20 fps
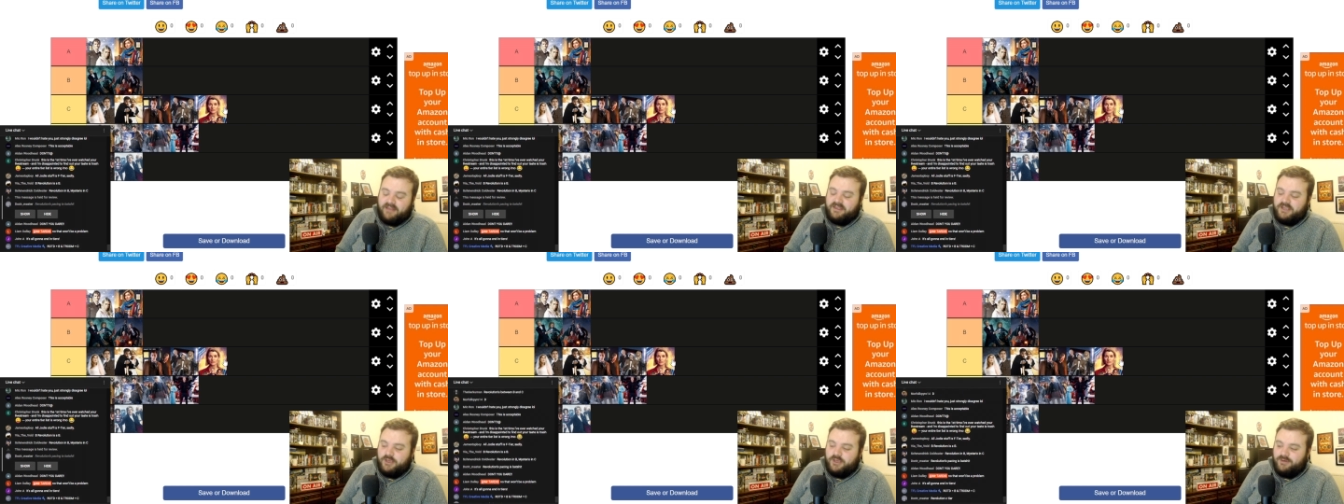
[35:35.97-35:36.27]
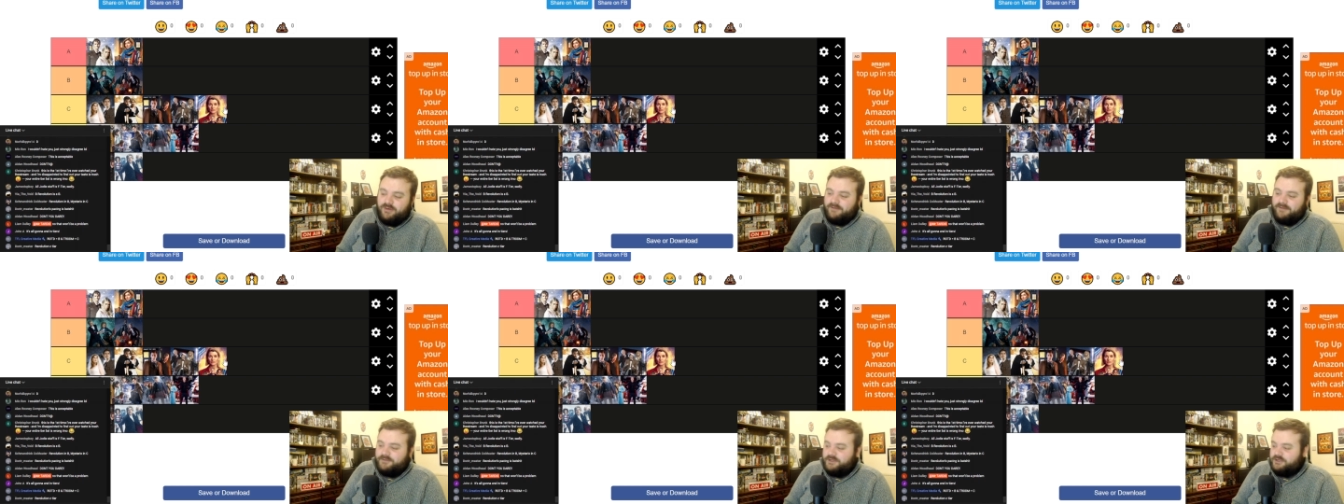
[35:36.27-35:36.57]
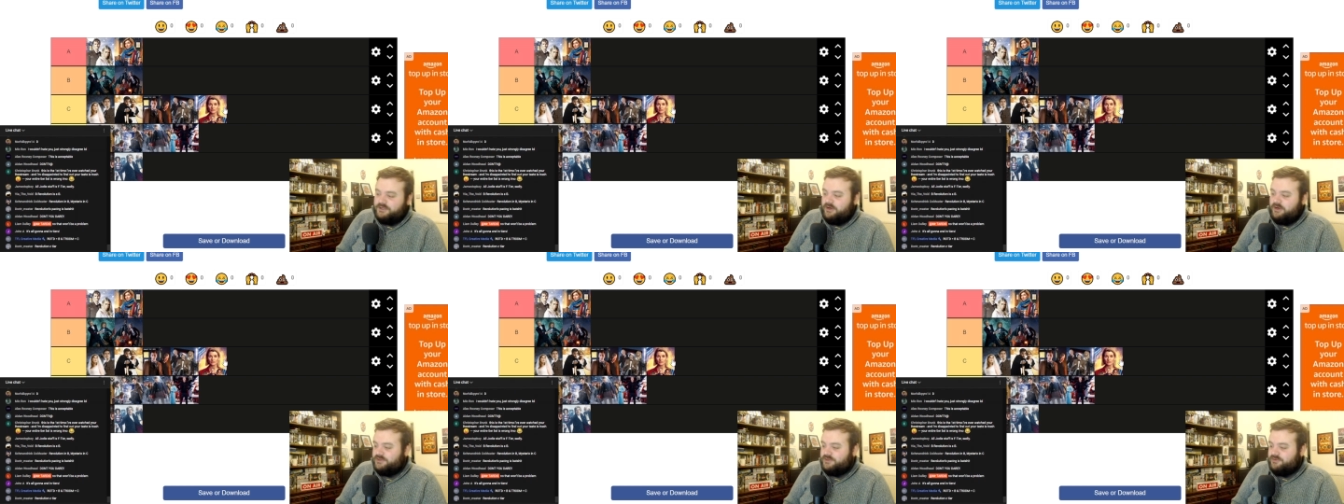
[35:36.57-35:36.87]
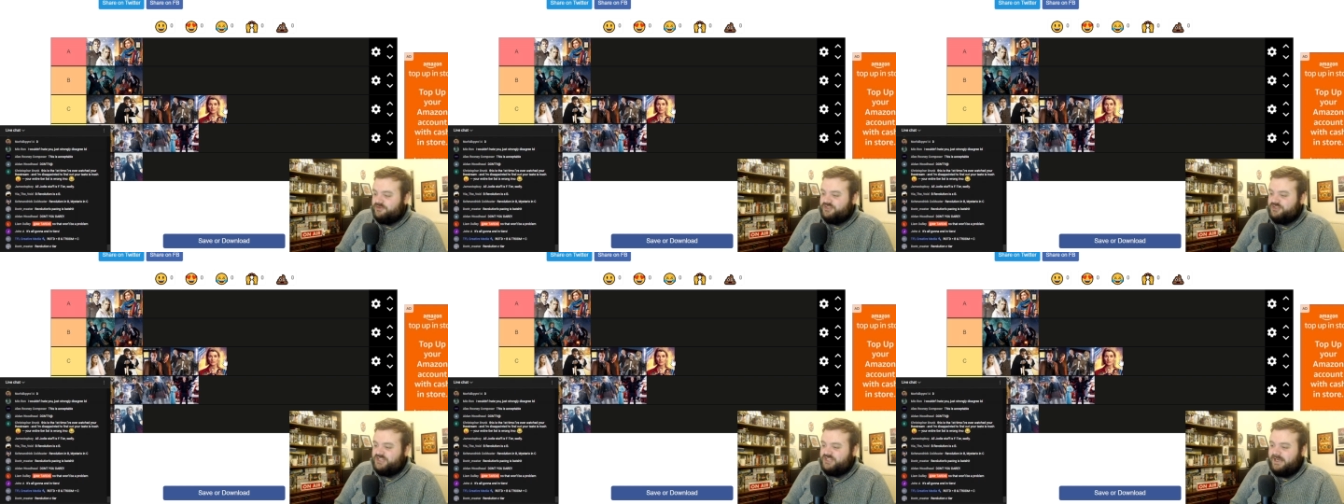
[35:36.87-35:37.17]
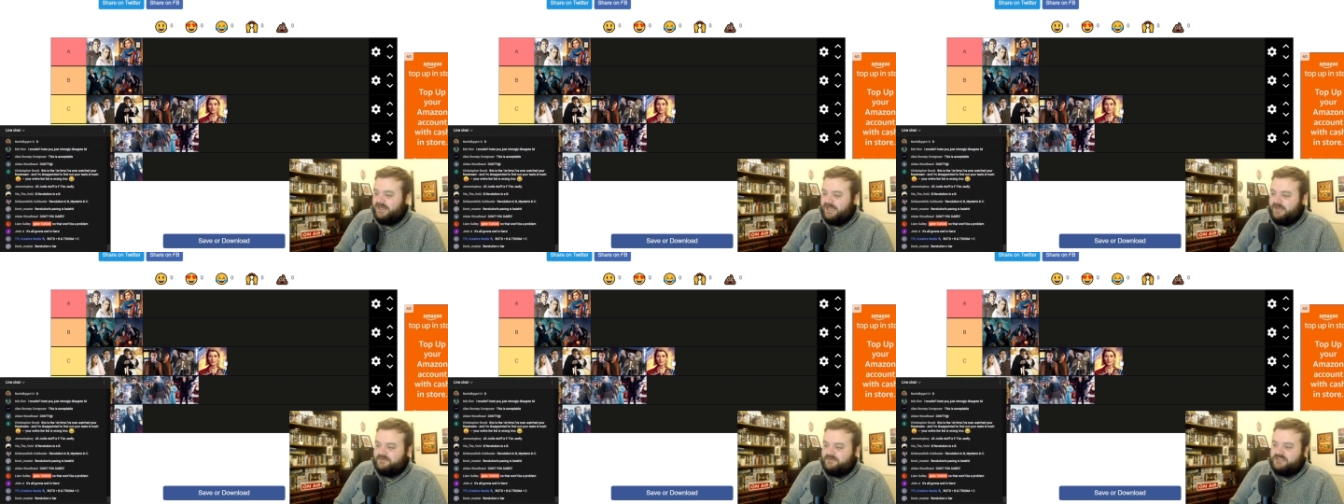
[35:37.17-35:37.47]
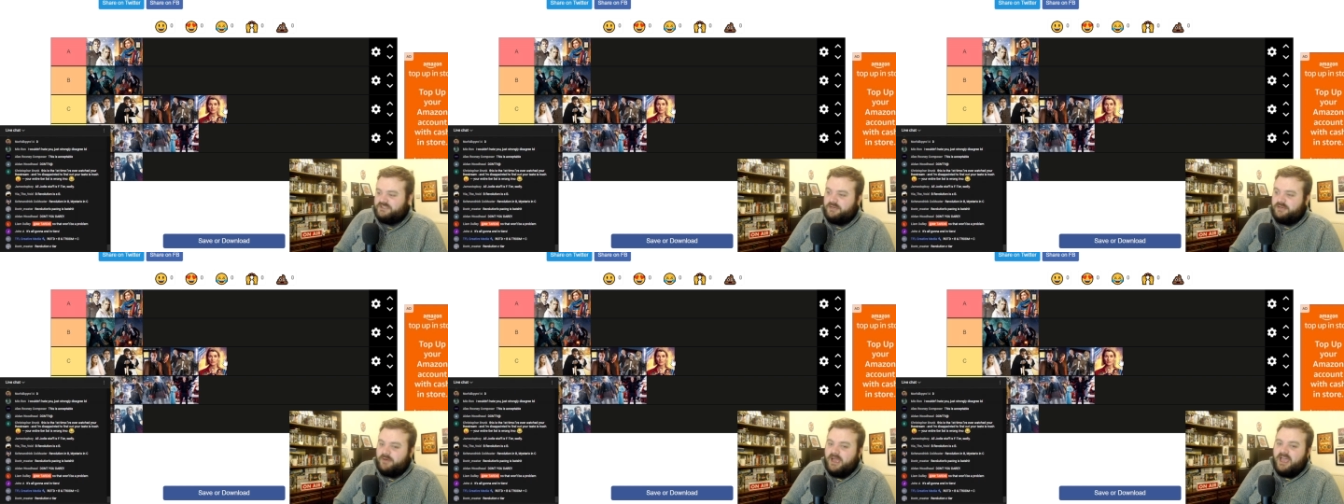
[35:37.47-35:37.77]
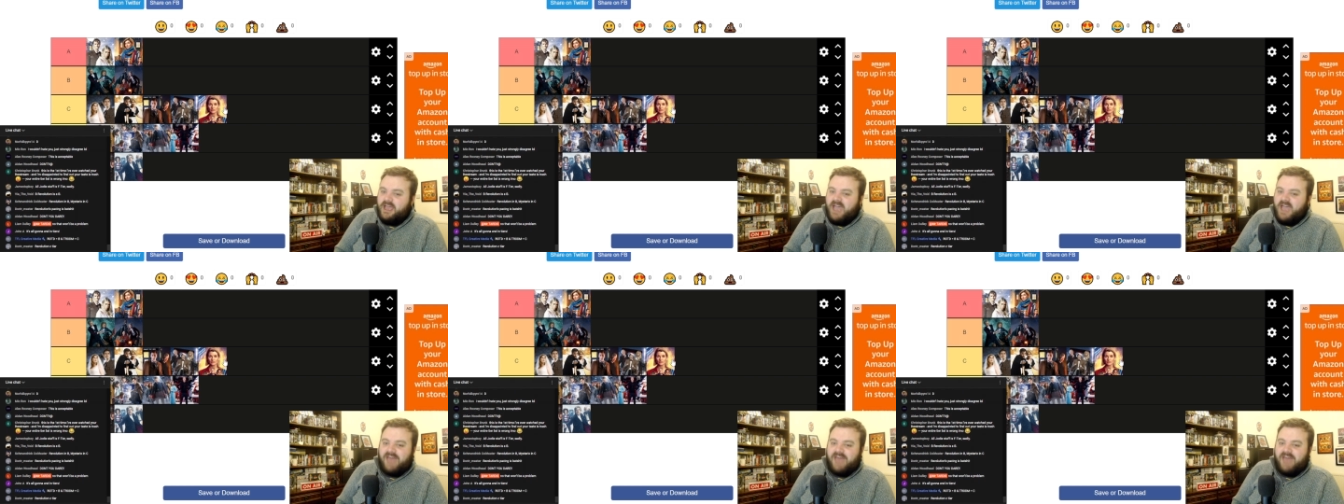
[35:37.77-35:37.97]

either you leave the Doctor or she leaves you,